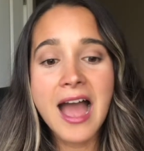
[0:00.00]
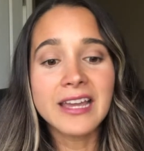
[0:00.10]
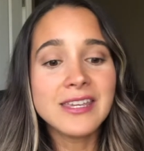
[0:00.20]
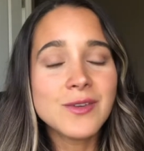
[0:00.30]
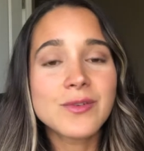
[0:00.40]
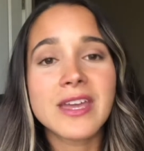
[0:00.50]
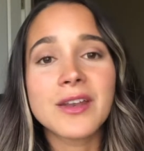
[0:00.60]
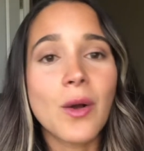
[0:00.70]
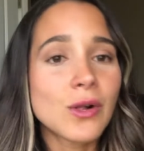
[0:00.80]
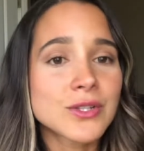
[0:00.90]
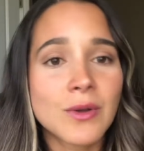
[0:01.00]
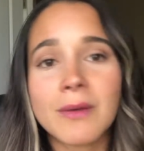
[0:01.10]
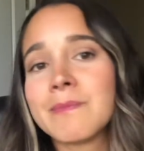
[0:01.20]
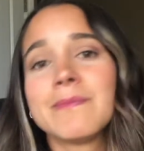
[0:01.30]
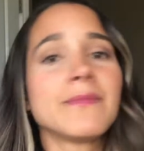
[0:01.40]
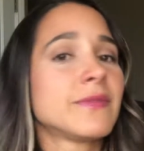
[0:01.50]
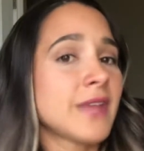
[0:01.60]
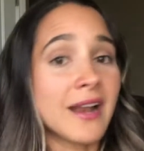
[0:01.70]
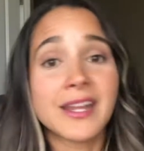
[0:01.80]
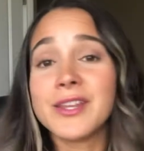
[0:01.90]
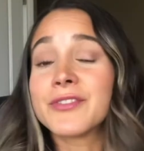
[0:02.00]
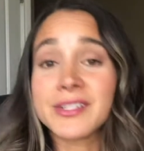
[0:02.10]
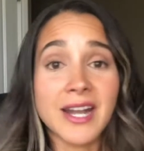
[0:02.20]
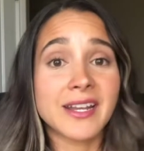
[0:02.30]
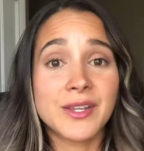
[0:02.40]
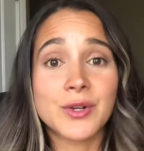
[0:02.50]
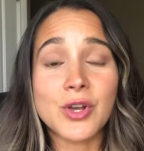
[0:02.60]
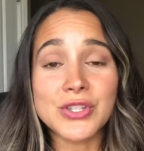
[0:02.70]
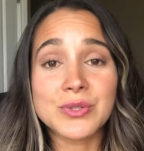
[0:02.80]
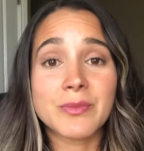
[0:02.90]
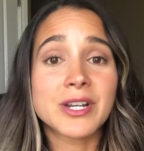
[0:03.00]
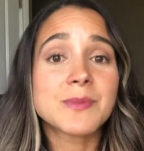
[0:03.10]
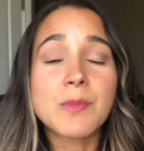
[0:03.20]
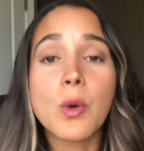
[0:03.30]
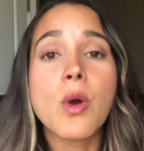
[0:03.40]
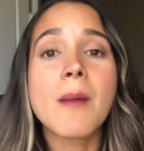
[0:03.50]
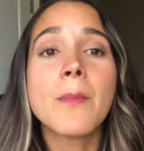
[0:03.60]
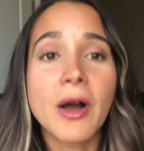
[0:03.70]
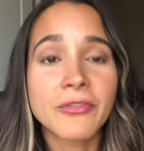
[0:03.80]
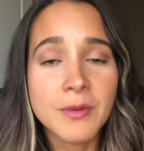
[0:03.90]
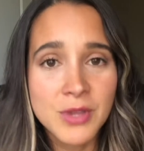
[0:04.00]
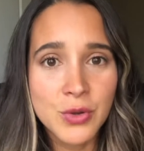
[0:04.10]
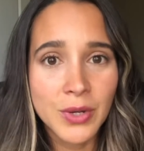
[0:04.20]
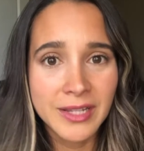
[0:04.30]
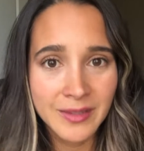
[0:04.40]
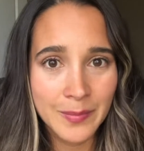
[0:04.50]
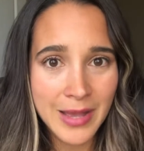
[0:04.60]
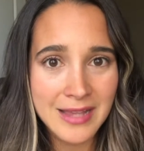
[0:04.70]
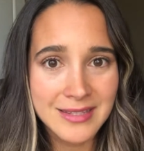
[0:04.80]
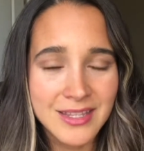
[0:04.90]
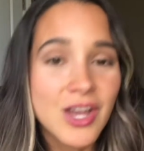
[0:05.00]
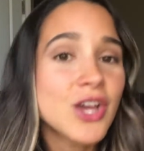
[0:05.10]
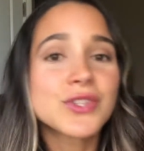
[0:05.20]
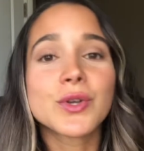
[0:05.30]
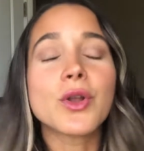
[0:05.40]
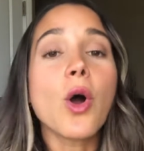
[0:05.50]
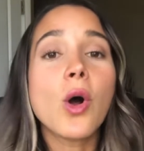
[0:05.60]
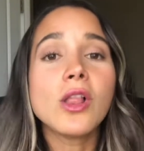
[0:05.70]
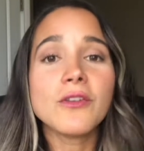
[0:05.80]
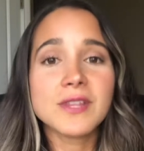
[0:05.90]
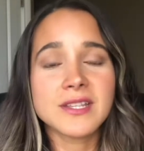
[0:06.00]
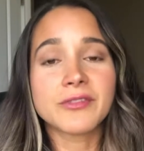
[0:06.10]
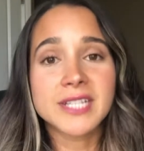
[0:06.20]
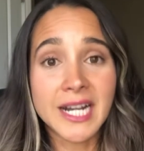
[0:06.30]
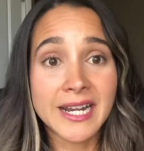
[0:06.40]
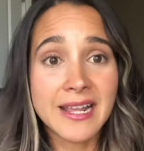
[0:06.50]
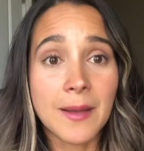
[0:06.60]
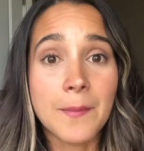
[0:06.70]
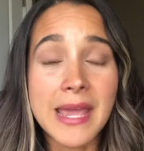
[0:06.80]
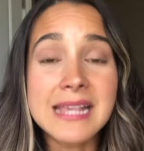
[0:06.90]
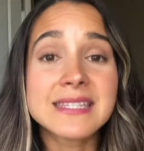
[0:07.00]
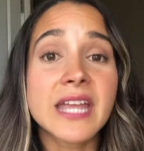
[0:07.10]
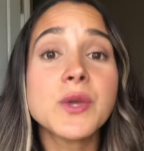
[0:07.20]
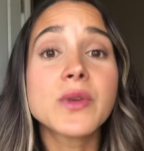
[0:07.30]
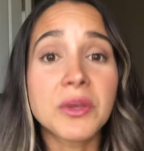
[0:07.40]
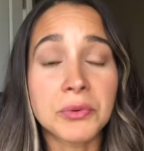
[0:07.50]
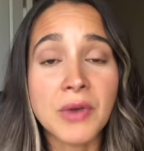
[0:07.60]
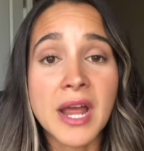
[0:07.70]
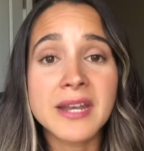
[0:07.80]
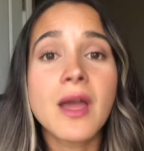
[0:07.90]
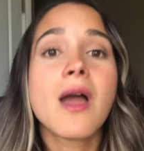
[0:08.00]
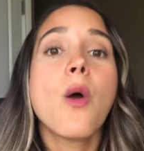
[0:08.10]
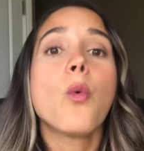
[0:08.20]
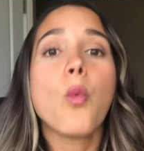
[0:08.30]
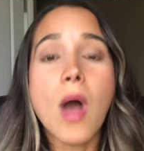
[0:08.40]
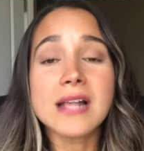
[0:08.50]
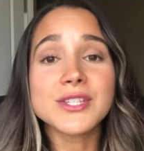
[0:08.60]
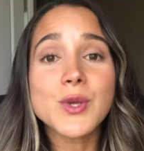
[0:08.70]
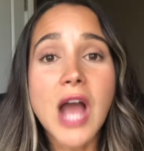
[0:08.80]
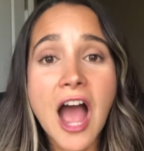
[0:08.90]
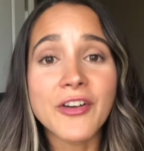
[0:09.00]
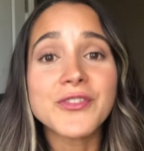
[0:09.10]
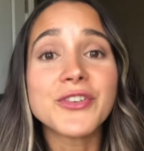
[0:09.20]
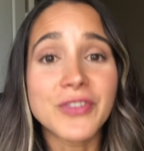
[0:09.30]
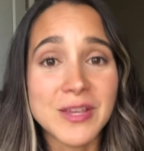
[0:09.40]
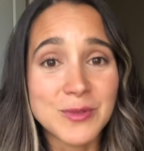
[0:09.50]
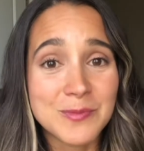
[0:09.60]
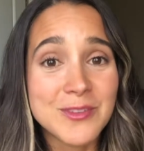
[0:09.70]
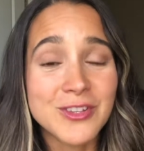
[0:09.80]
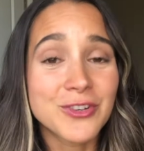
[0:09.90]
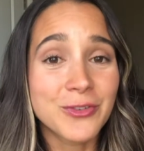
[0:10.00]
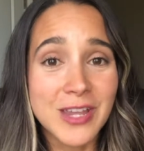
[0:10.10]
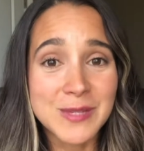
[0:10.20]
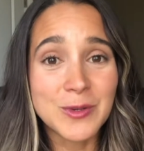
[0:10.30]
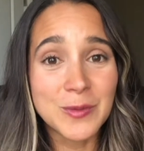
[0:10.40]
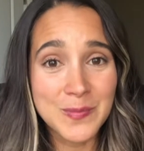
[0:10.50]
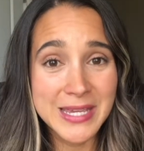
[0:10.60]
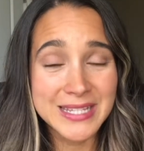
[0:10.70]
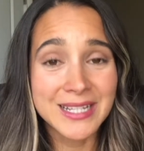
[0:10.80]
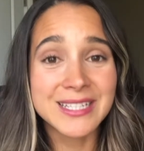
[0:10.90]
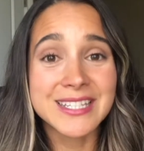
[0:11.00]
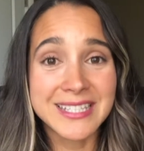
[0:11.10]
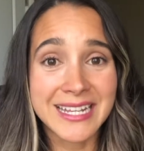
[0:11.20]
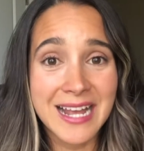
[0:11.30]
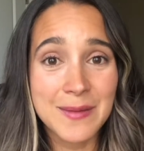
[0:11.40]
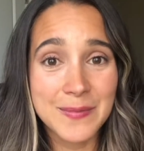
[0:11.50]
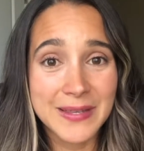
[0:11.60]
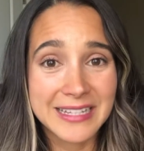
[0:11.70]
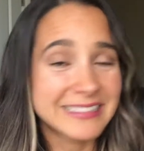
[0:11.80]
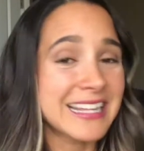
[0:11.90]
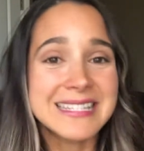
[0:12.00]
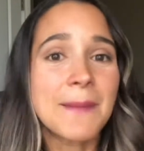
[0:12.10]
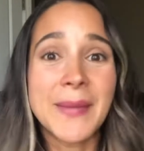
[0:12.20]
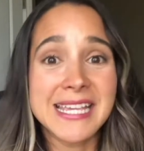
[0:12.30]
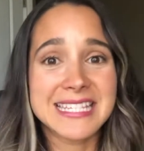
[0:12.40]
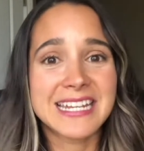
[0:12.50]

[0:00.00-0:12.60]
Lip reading: You can also retarget your customers, people who have bought from you in the past. So all of these are retargeting campaigns that you can run once you have your Facebook pixel set up. That's amazing.